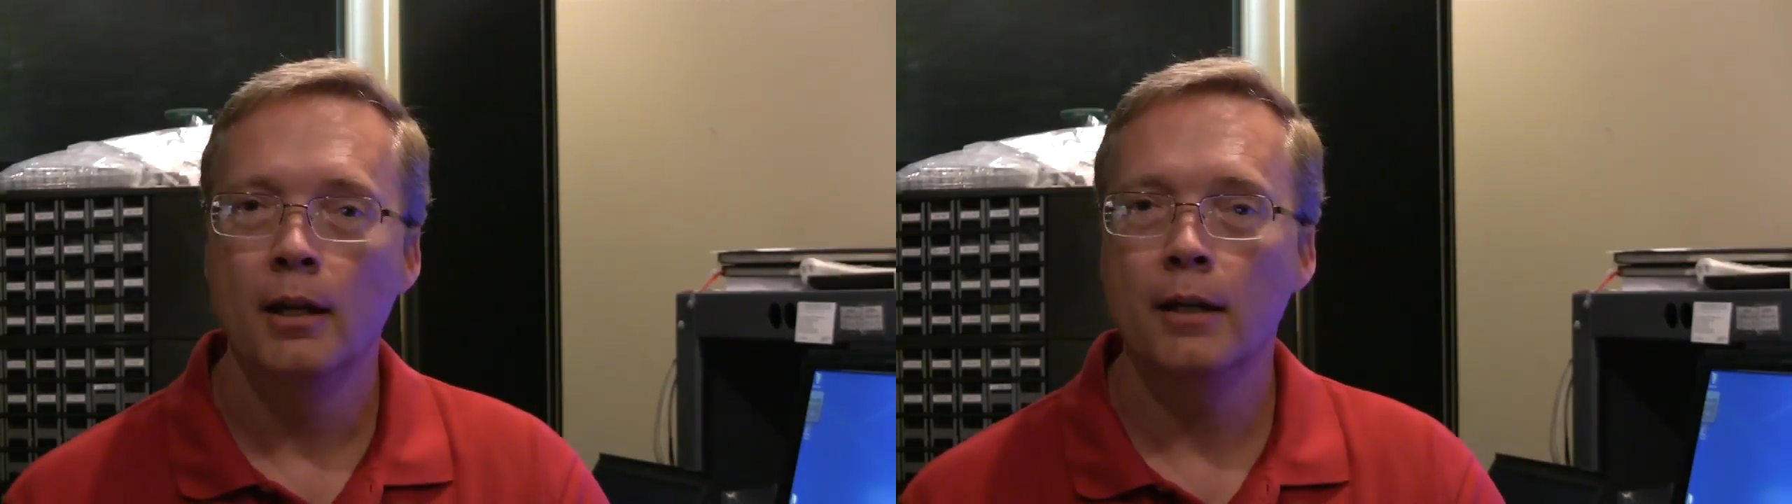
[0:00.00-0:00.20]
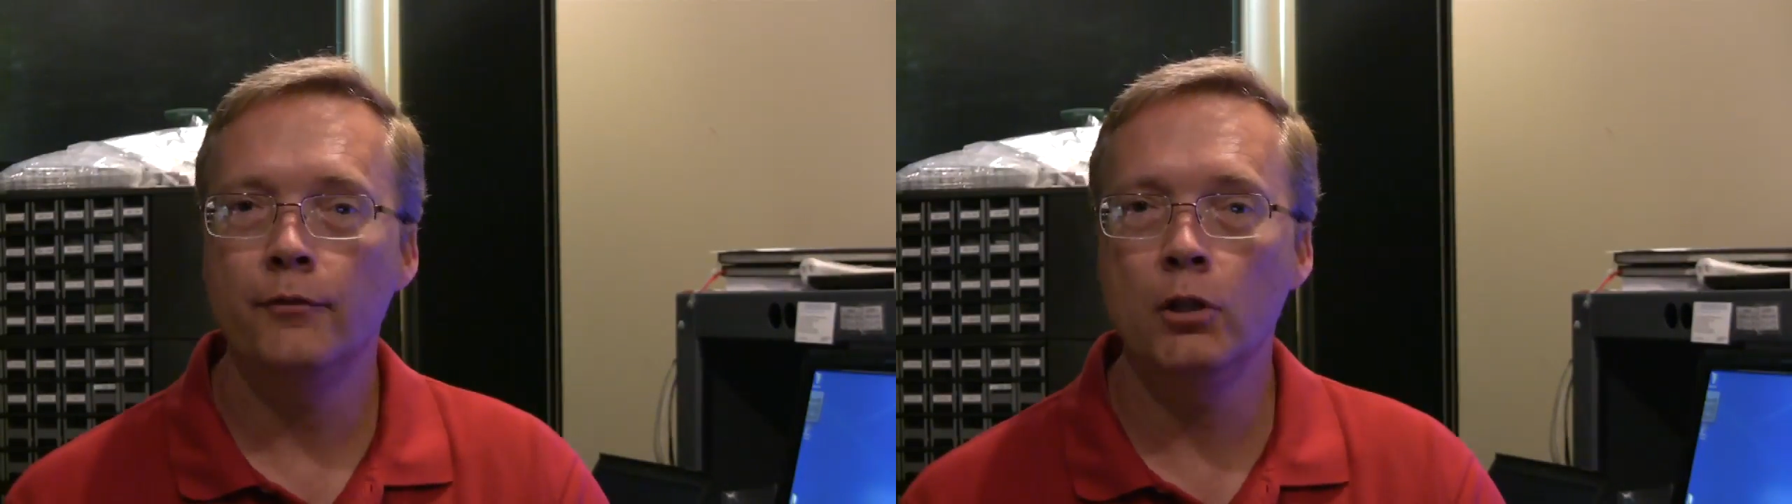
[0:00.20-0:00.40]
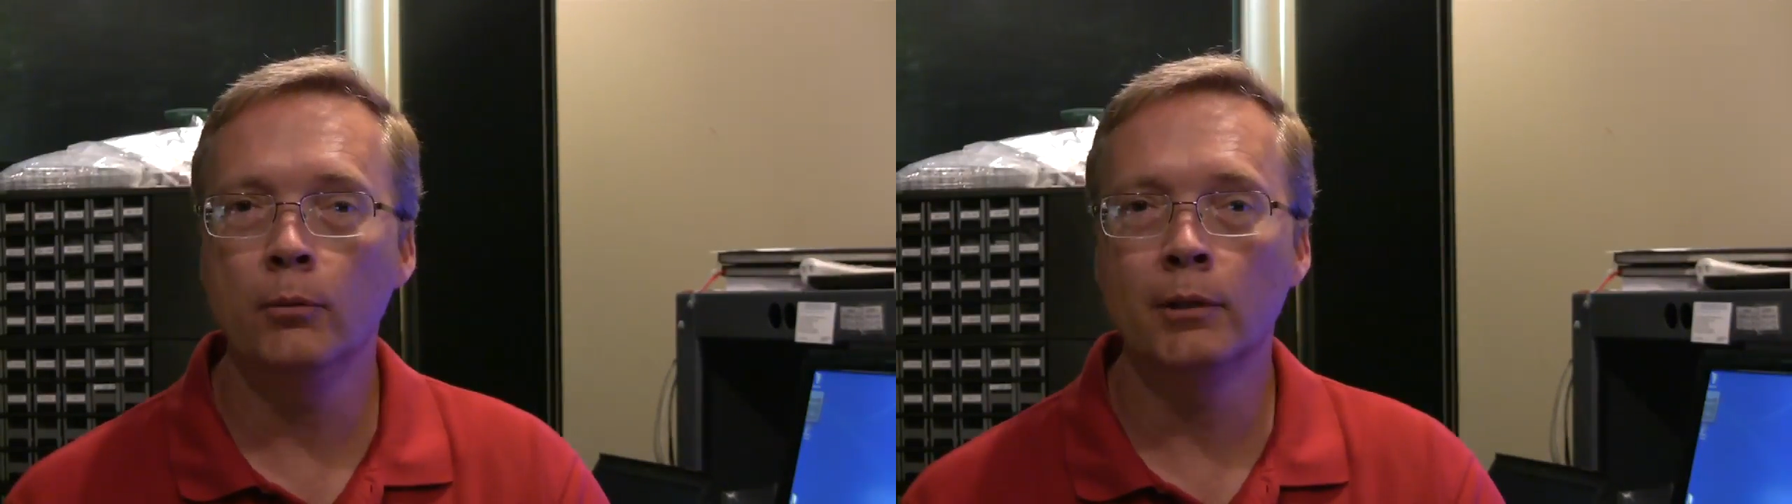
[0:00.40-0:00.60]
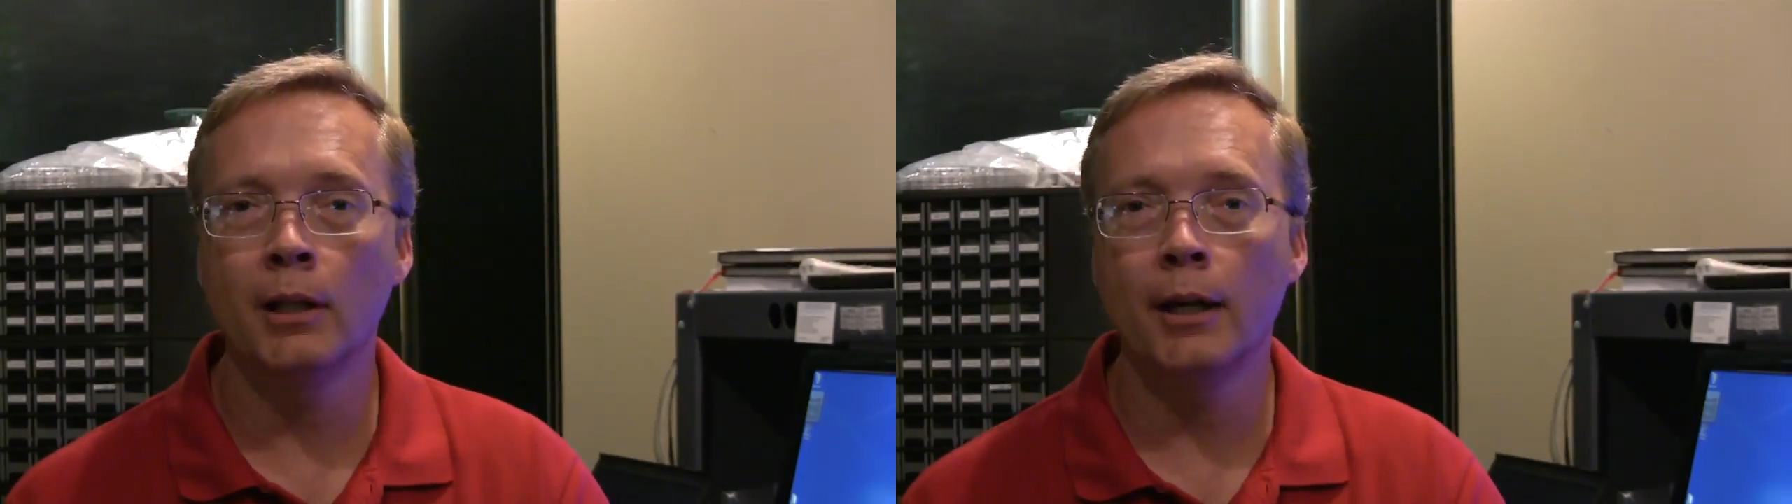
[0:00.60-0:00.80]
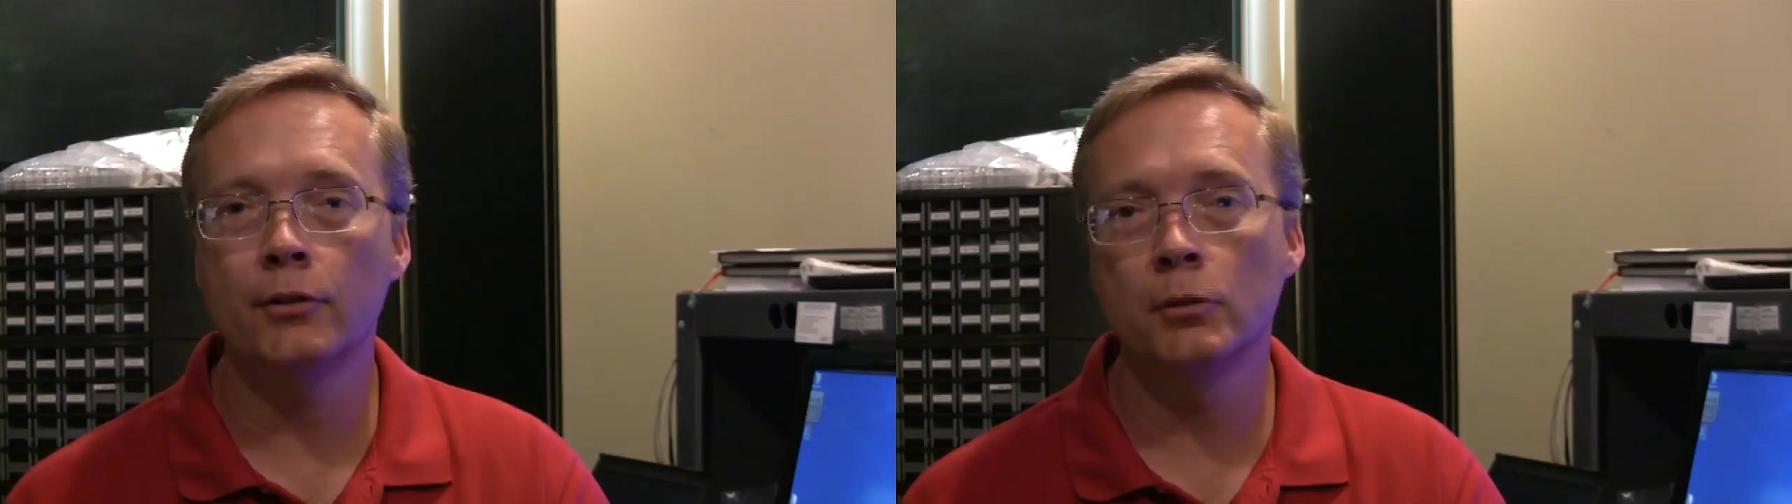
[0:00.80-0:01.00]
If you would
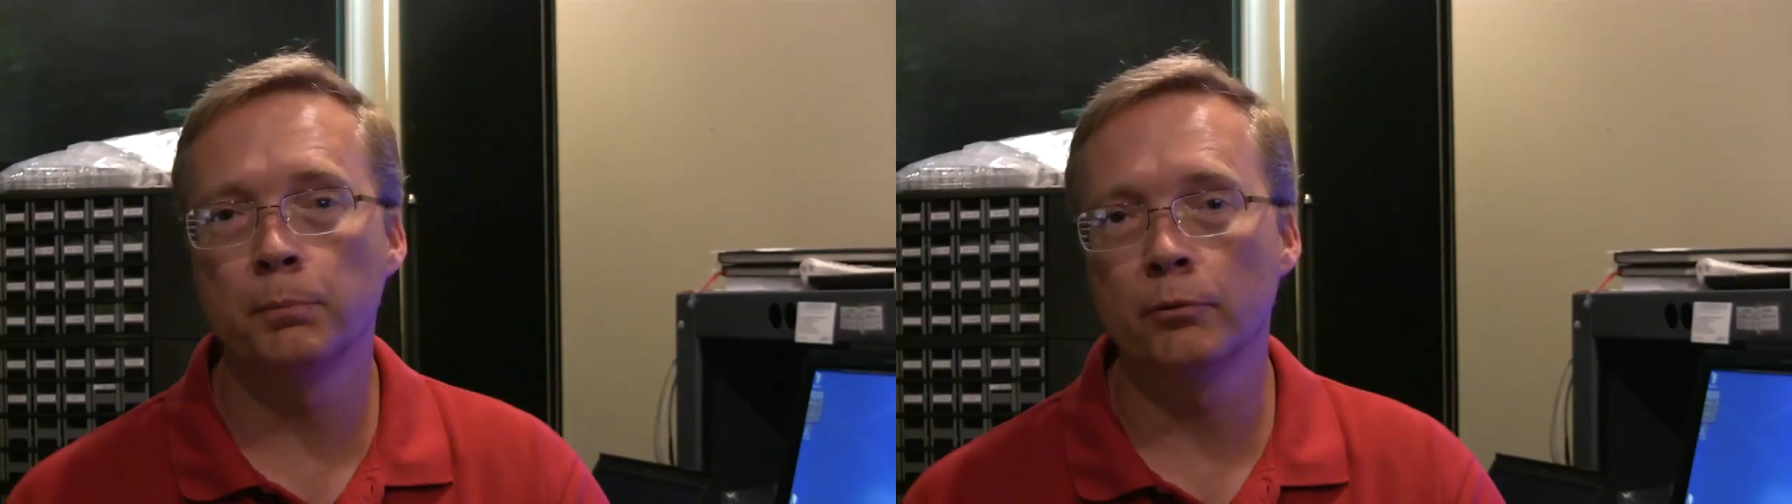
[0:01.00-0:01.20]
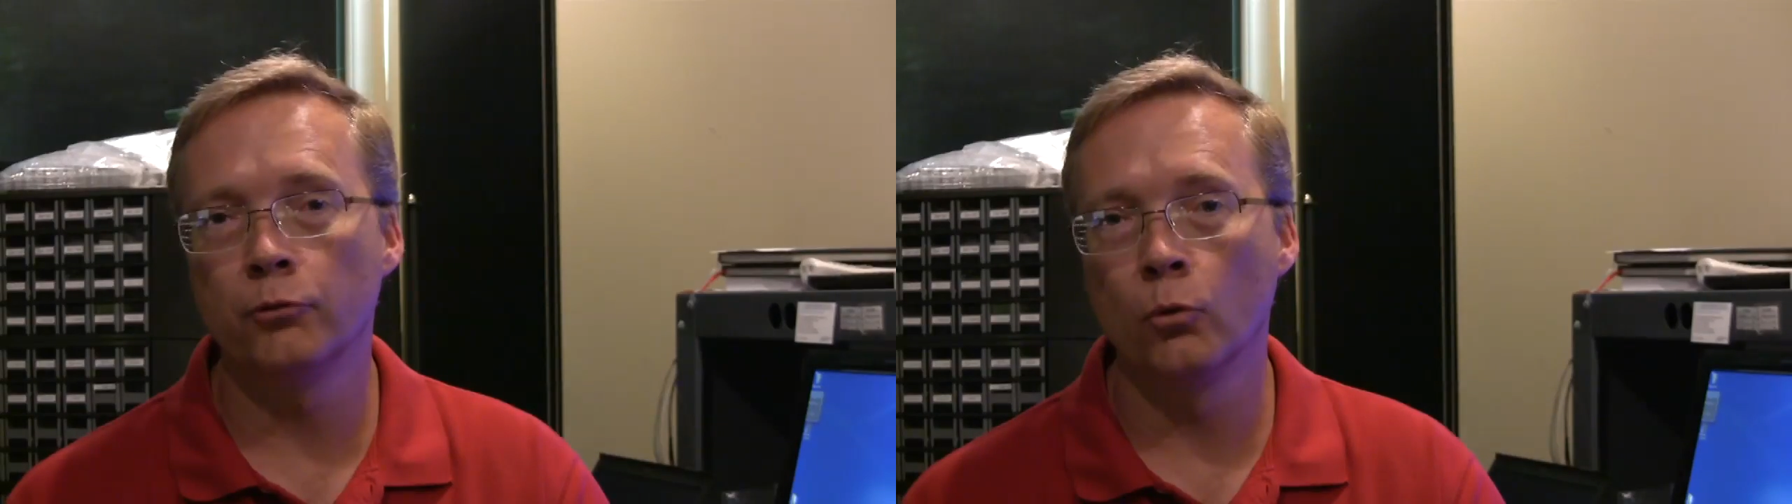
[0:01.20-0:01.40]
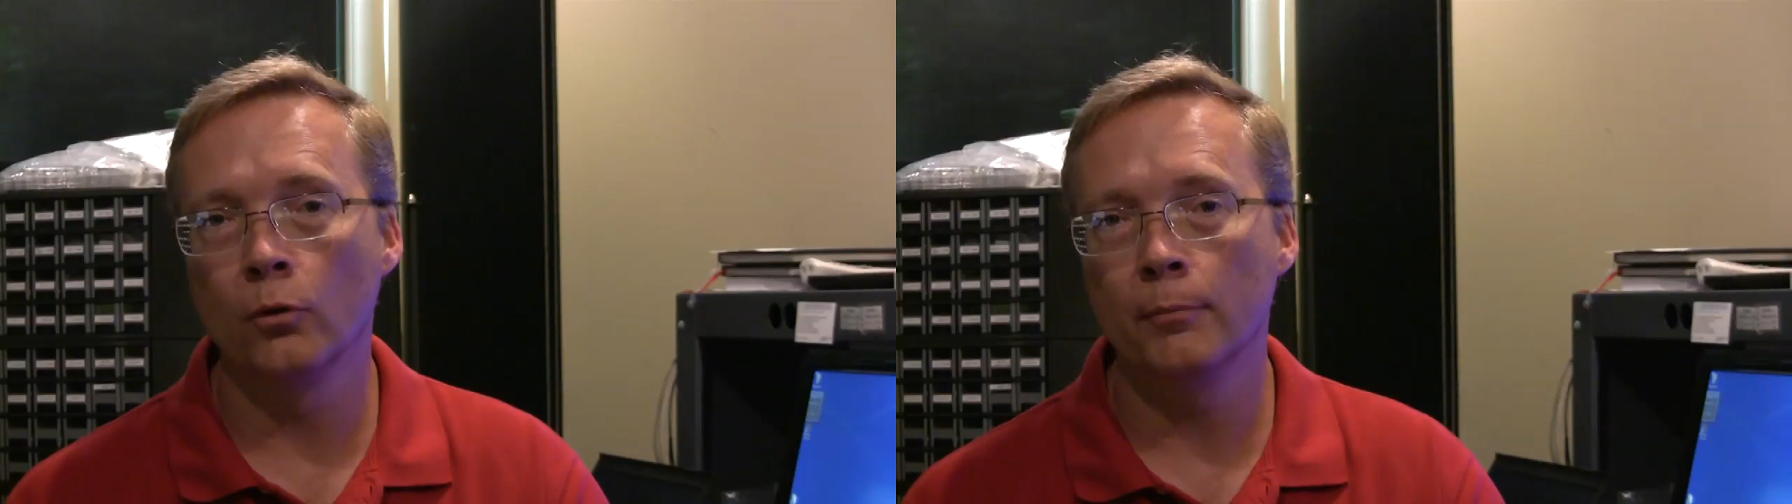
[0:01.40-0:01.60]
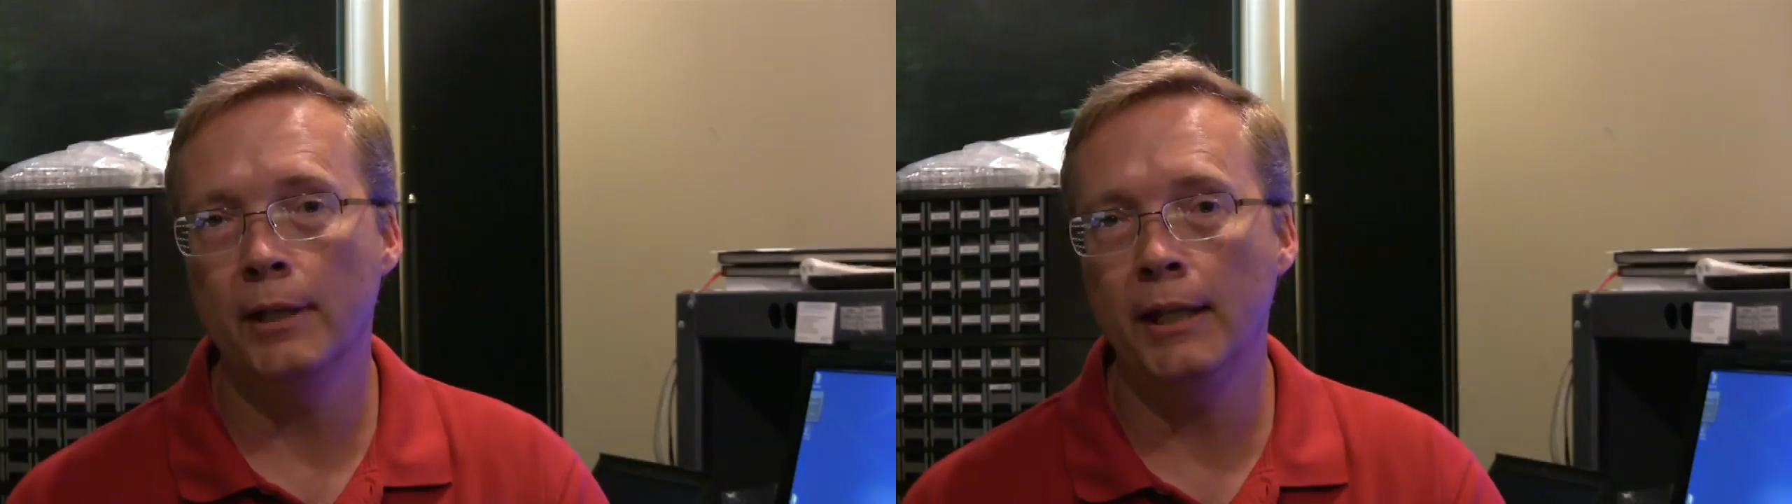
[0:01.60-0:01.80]
like to perform